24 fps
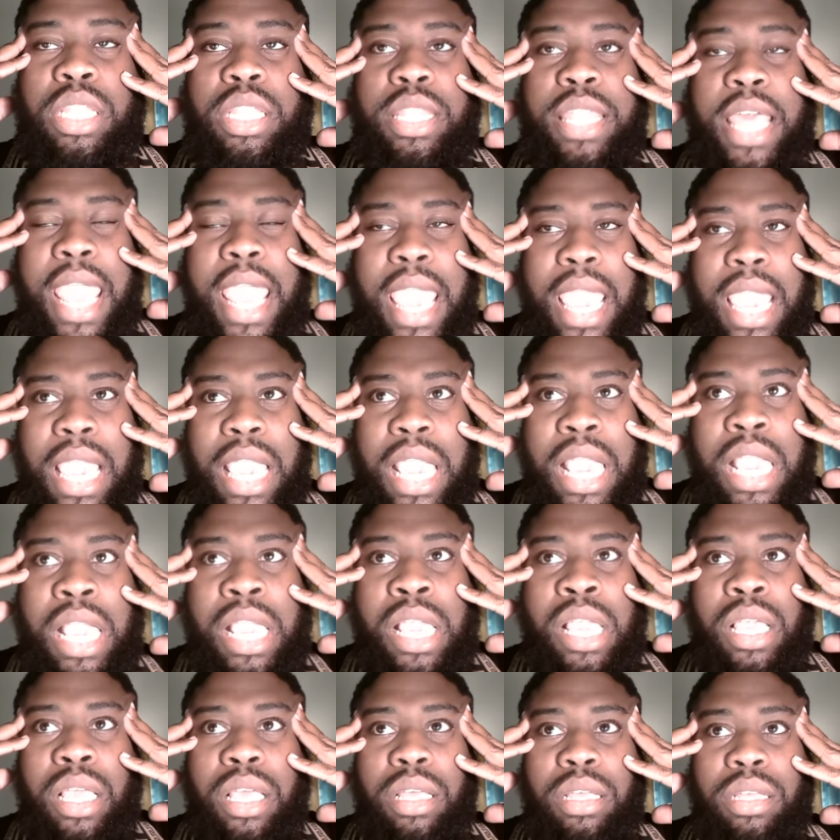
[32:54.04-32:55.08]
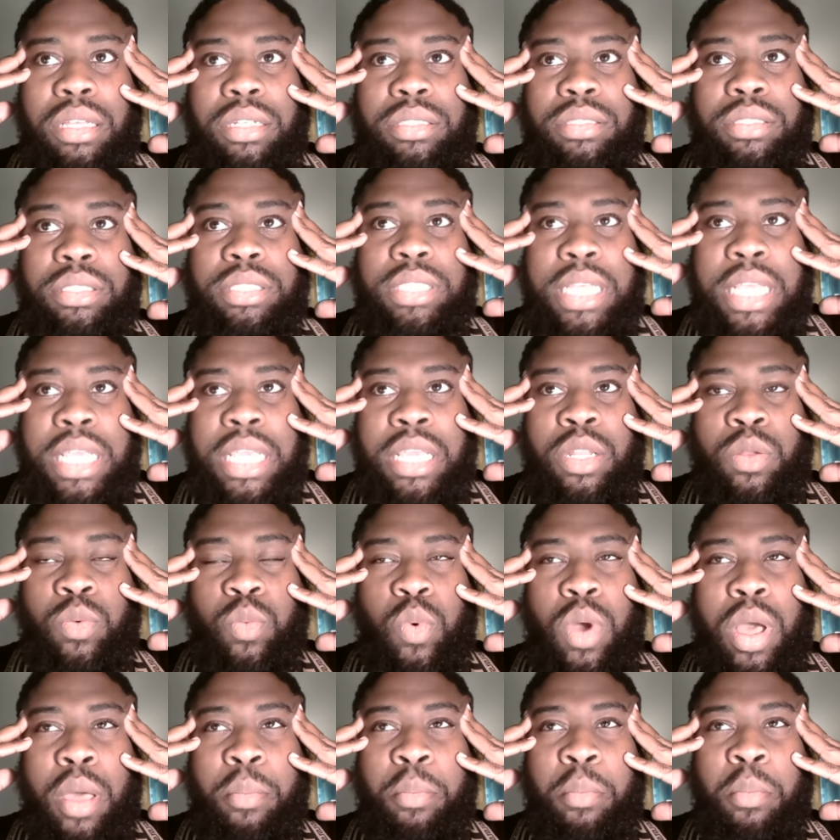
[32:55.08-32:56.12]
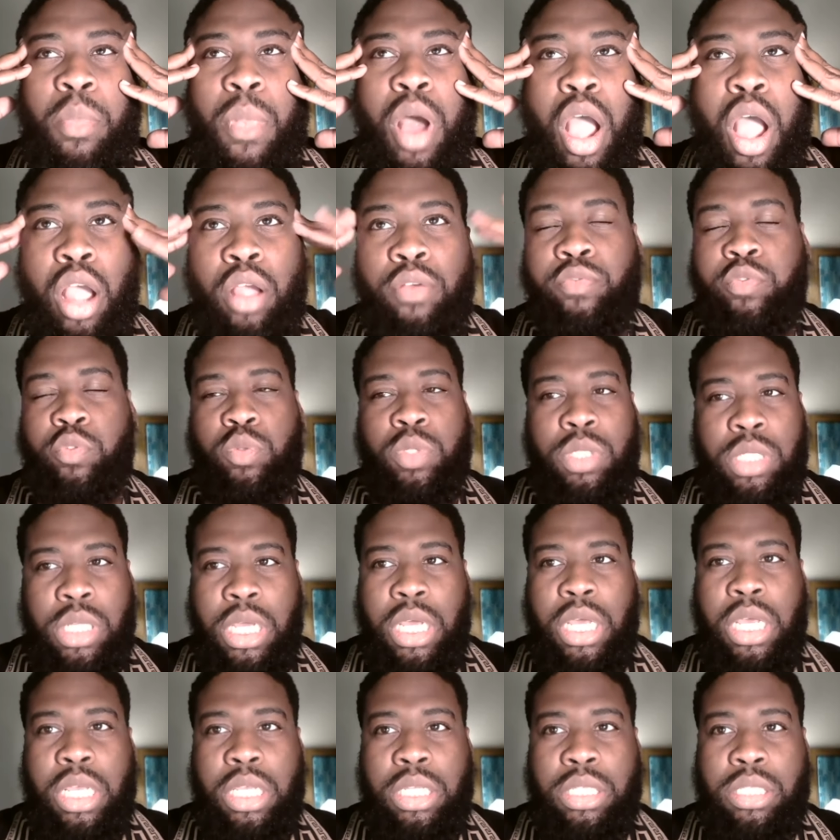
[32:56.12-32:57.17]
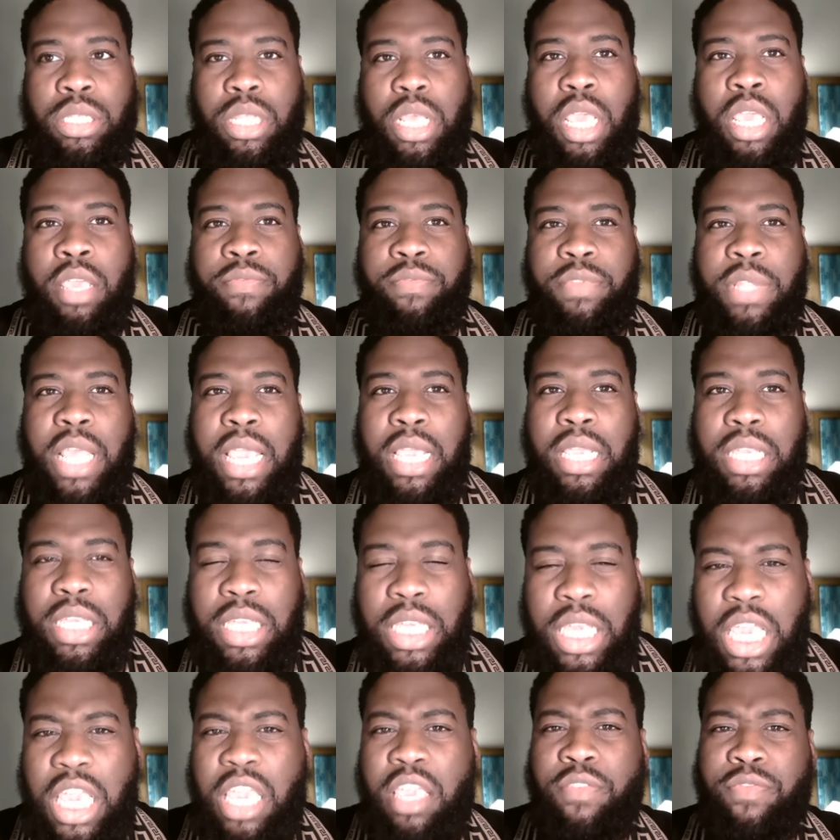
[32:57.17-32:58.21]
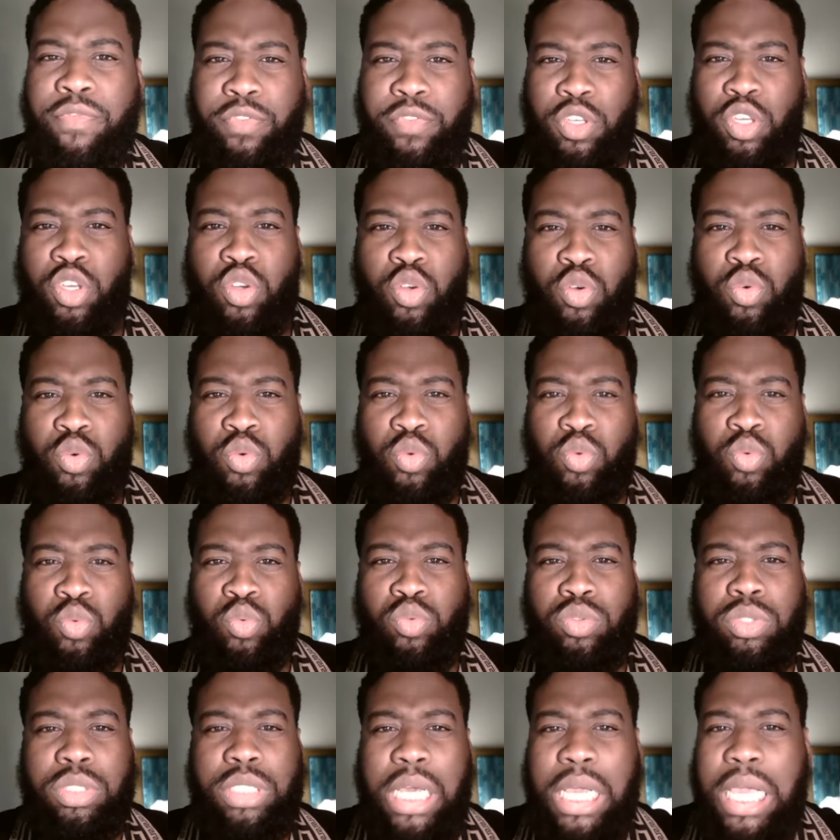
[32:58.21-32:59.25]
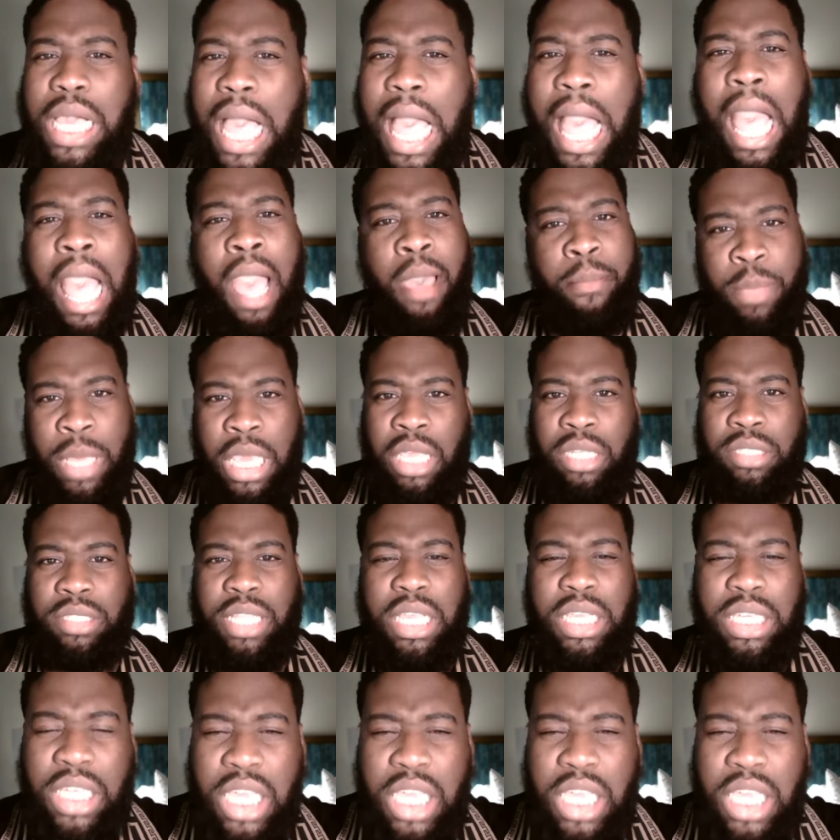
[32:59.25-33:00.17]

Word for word: they did what Marvel does. If they give you the comic, they